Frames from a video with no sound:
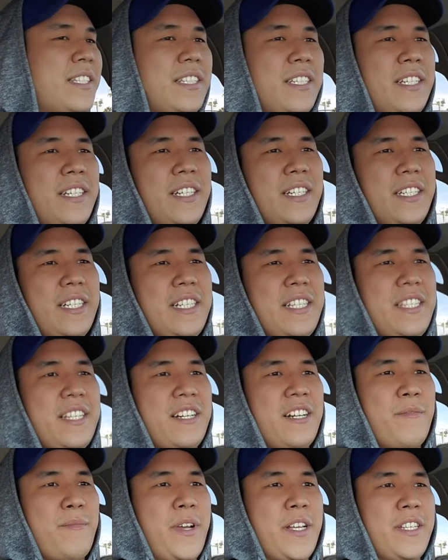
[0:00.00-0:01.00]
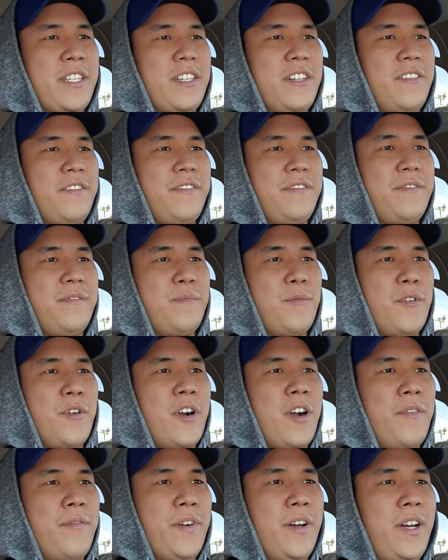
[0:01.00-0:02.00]
to consider myself
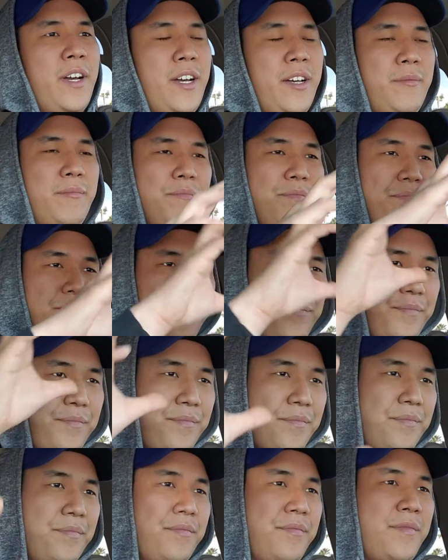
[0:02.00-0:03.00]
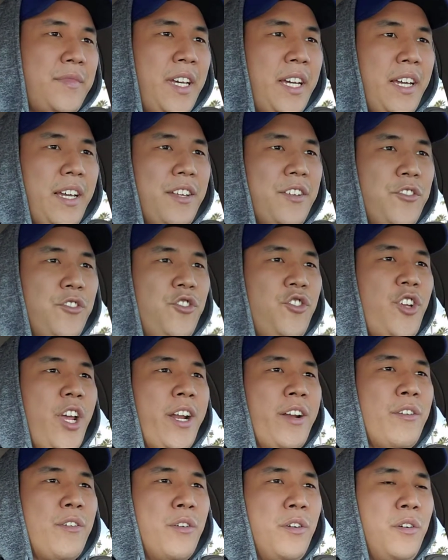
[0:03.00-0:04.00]
more of a like
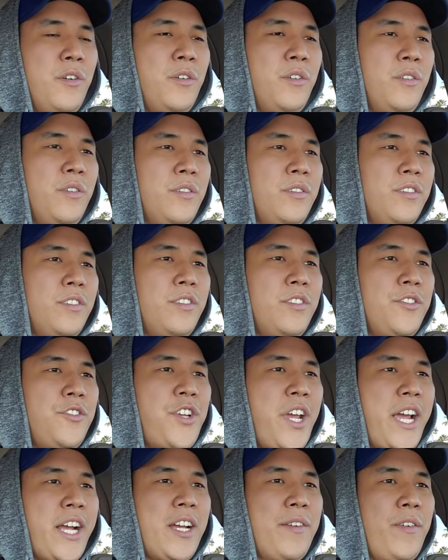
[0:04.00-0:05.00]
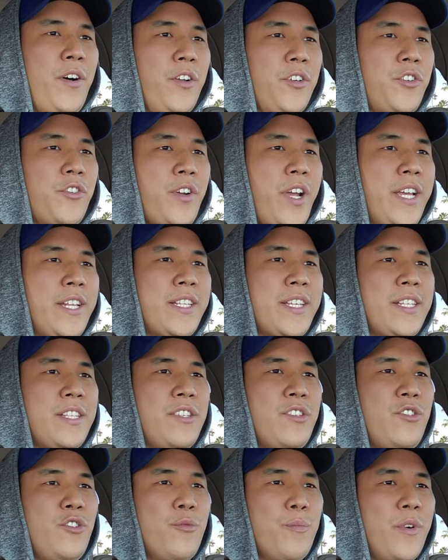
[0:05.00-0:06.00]
general jack of all trades
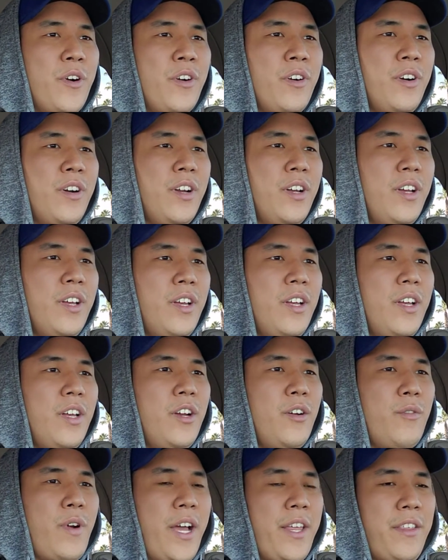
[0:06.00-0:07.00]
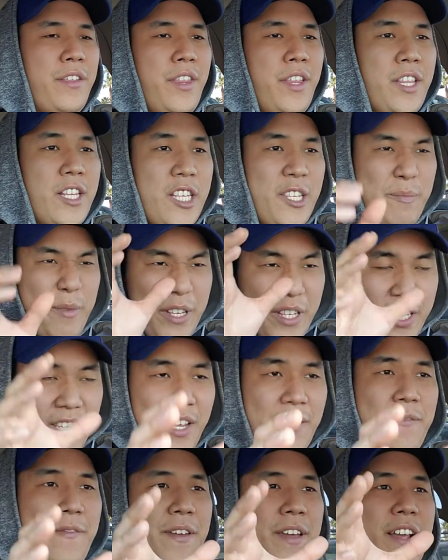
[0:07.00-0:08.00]
consumer rather than the
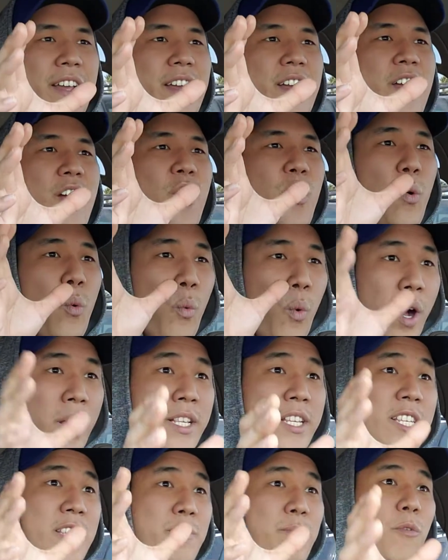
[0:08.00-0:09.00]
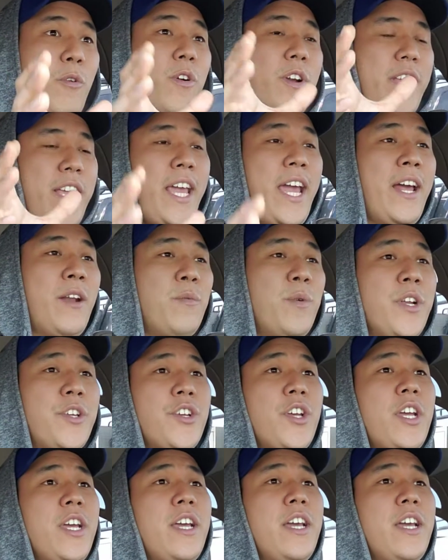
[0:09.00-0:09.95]
specific one sport cat, which